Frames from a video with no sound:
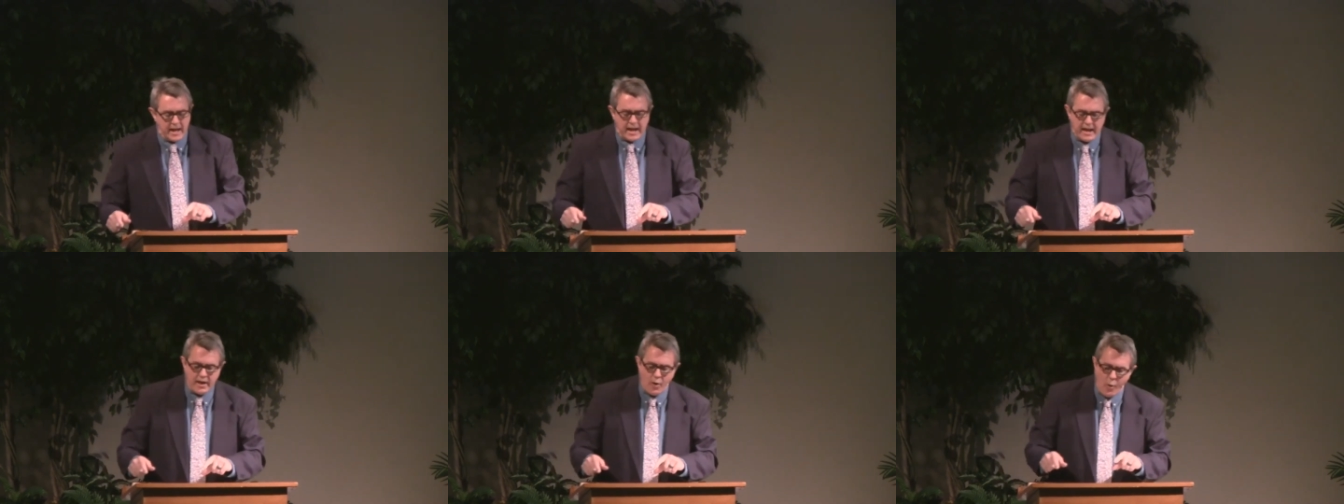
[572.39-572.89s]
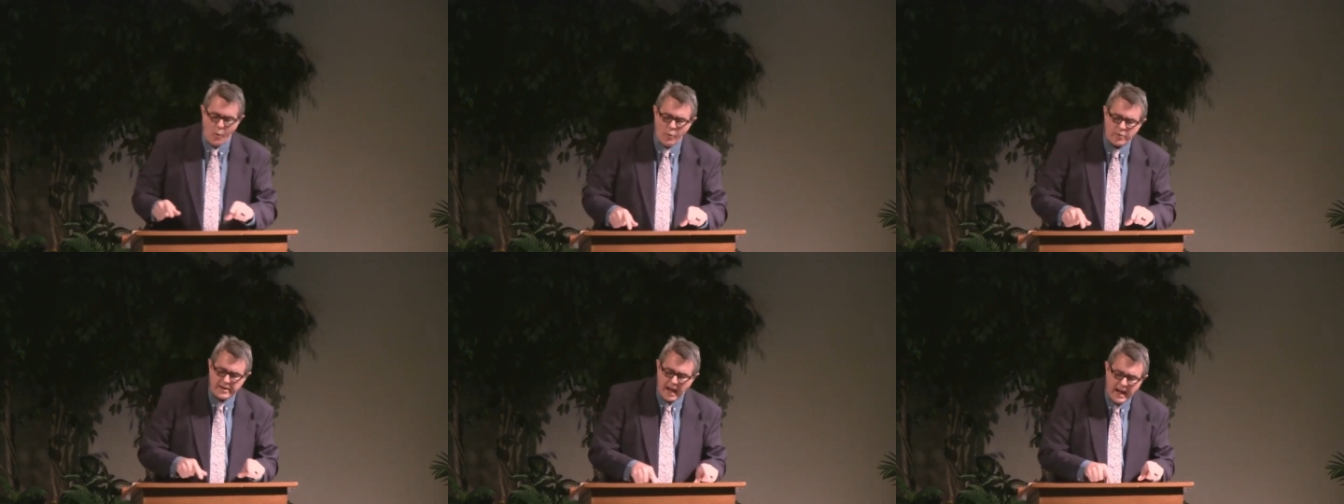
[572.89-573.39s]
He
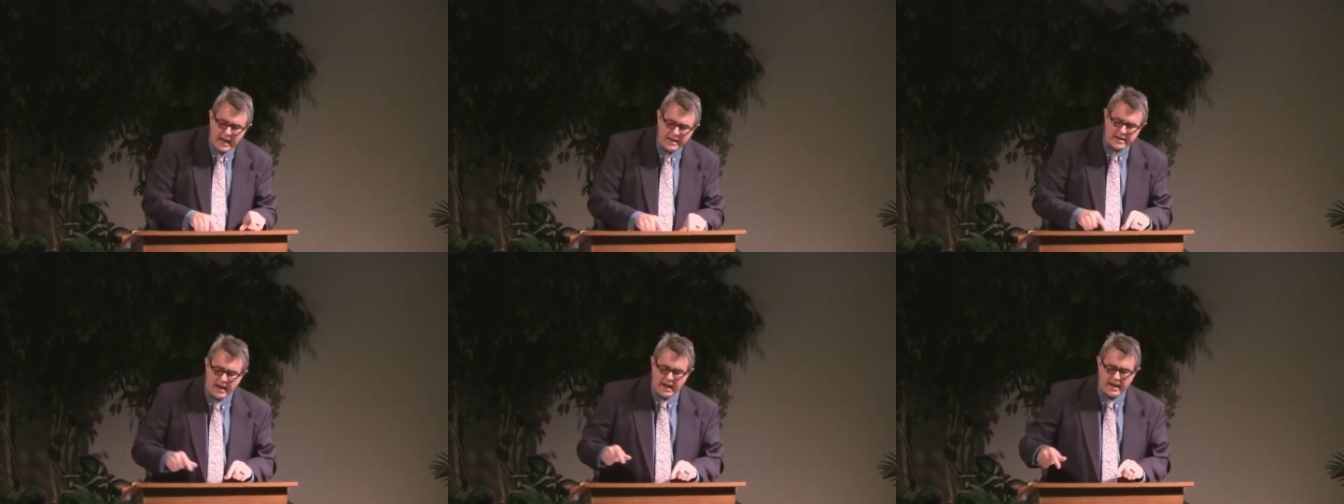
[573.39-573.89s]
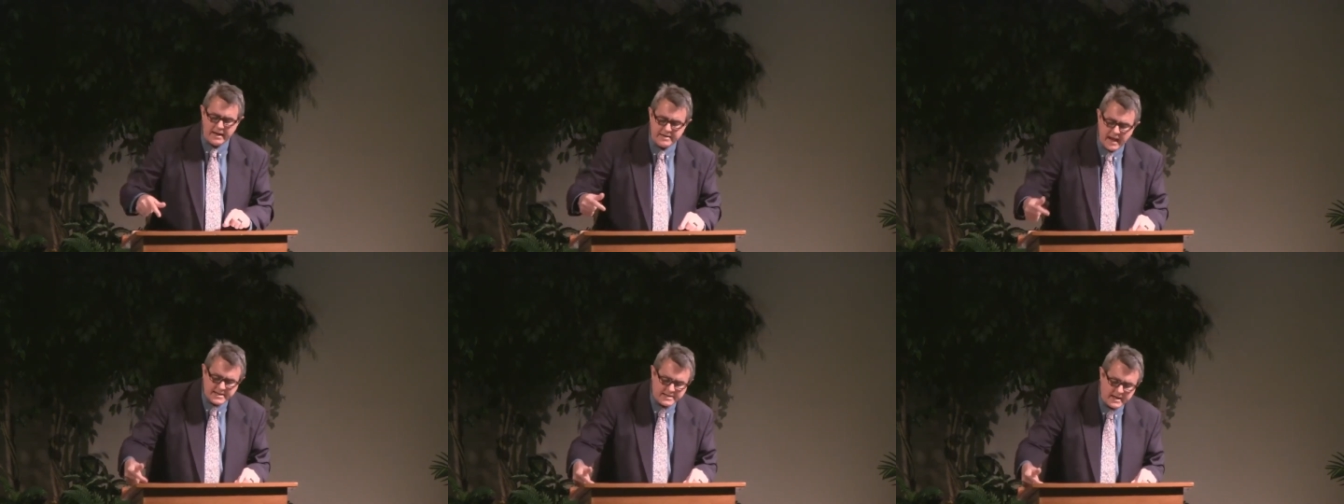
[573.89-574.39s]
ordained, he
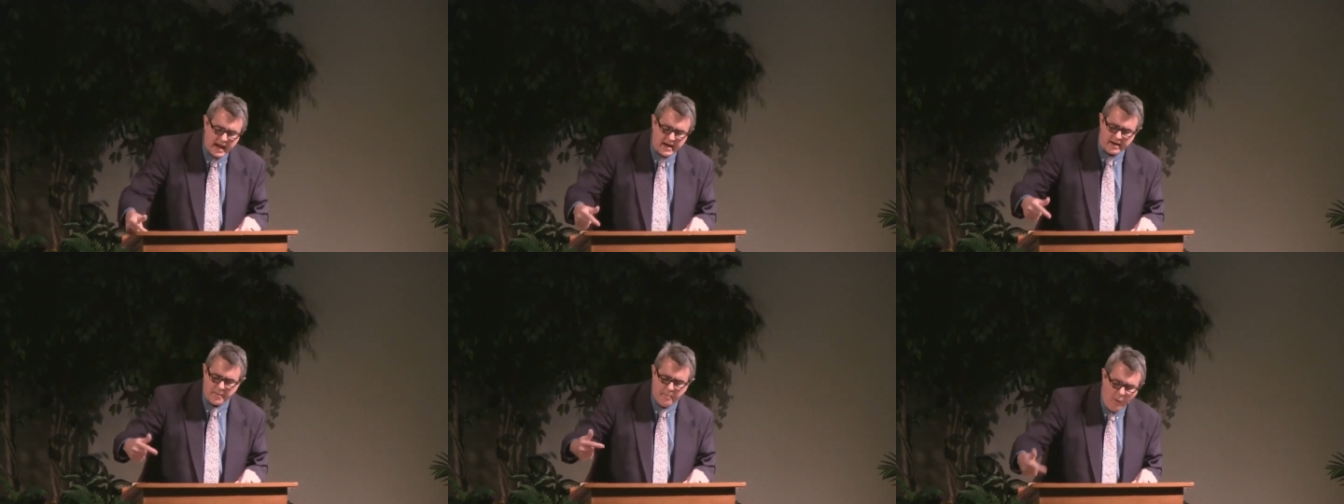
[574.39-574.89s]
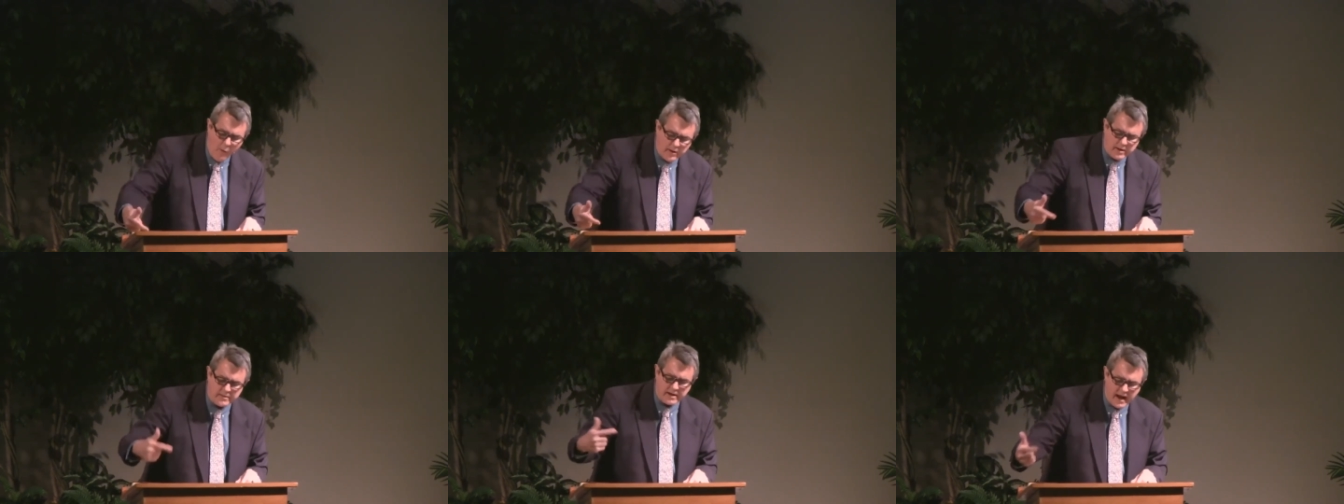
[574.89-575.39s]
designated,
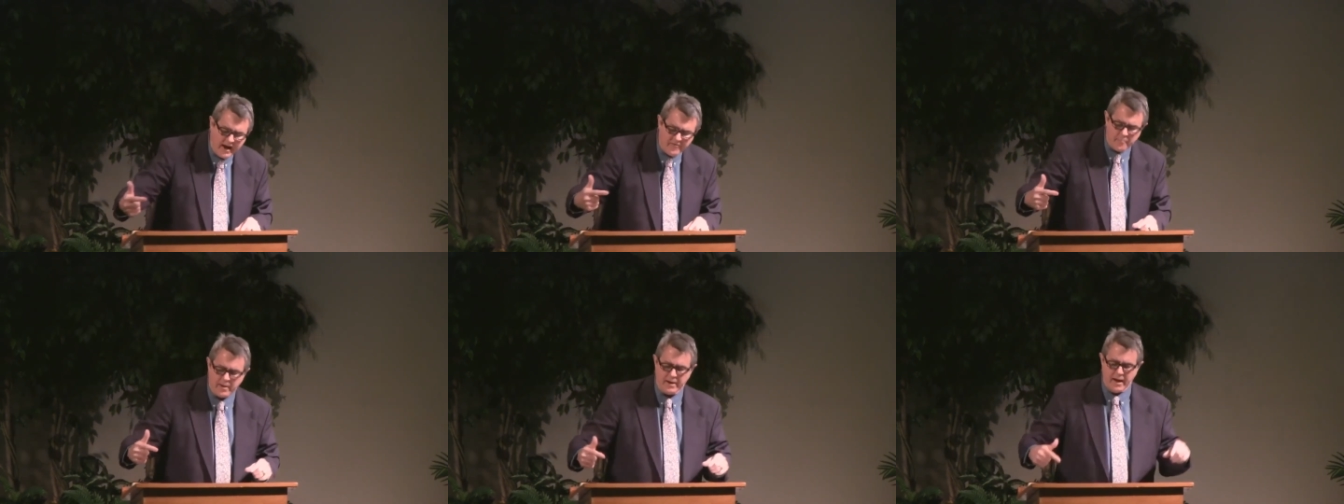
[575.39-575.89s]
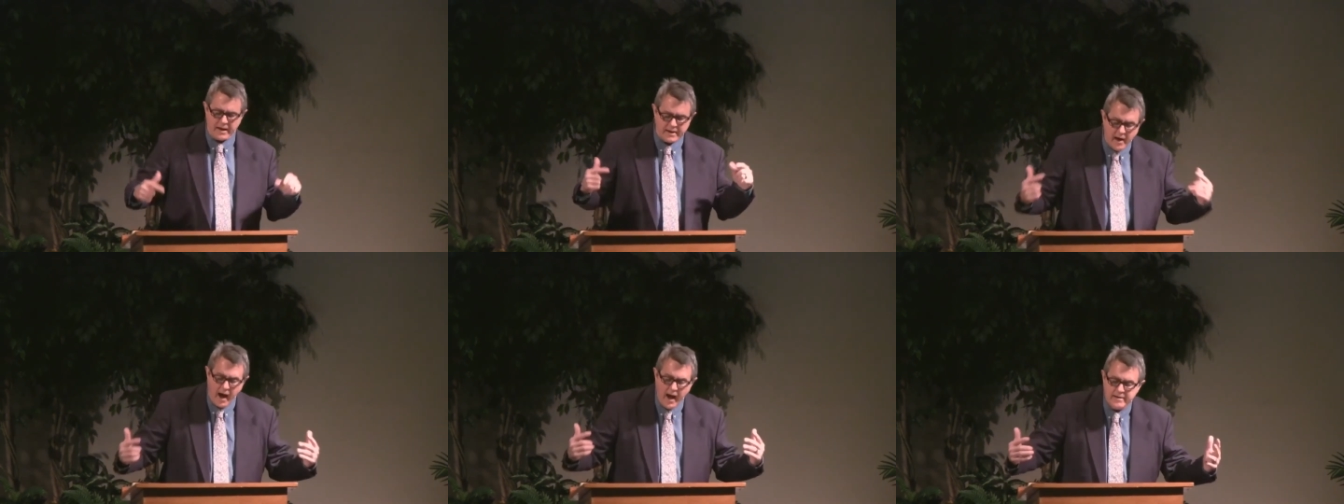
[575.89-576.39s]
appointed the government.
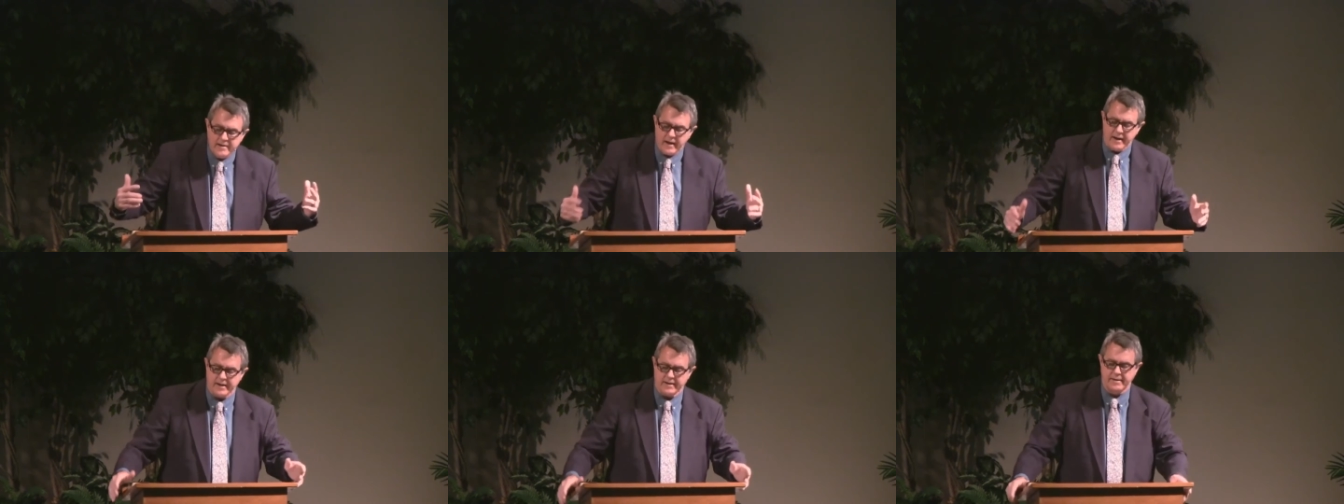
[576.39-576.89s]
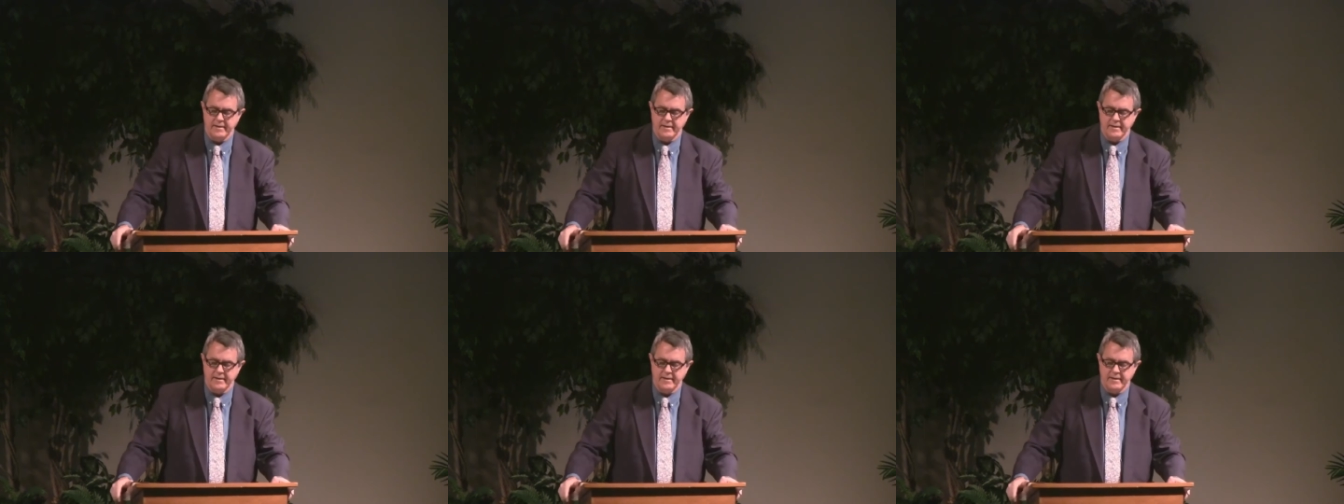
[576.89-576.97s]
God did it.